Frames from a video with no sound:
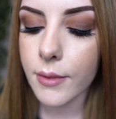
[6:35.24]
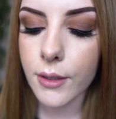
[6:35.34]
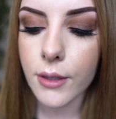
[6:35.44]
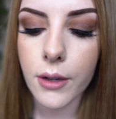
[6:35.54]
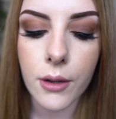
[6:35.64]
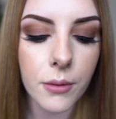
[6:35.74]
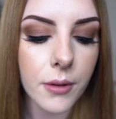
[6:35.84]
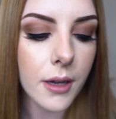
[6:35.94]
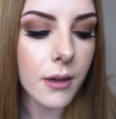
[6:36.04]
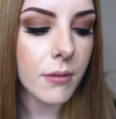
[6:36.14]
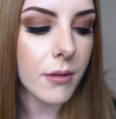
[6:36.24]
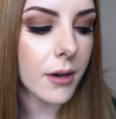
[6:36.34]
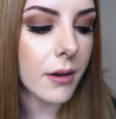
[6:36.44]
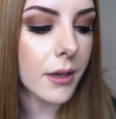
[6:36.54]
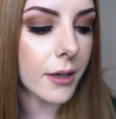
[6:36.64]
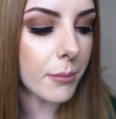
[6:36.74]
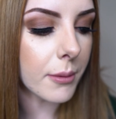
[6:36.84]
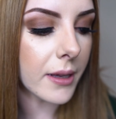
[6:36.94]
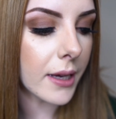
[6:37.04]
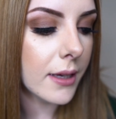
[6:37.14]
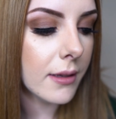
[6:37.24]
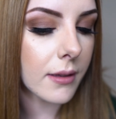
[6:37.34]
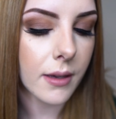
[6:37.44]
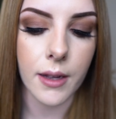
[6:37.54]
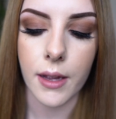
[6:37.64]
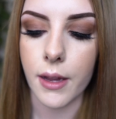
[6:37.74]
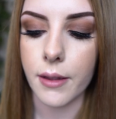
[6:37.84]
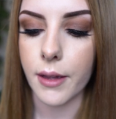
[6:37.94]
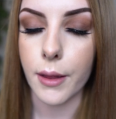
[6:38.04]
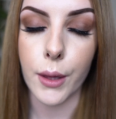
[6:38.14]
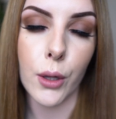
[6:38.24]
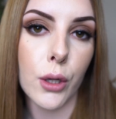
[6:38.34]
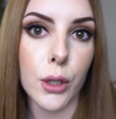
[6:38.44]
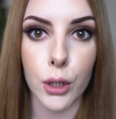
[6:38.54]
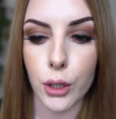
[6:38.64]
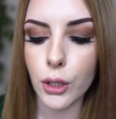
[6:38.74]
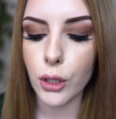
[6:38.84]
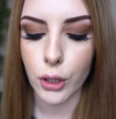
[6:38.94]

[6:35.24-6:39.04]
So now they're in place and they look good.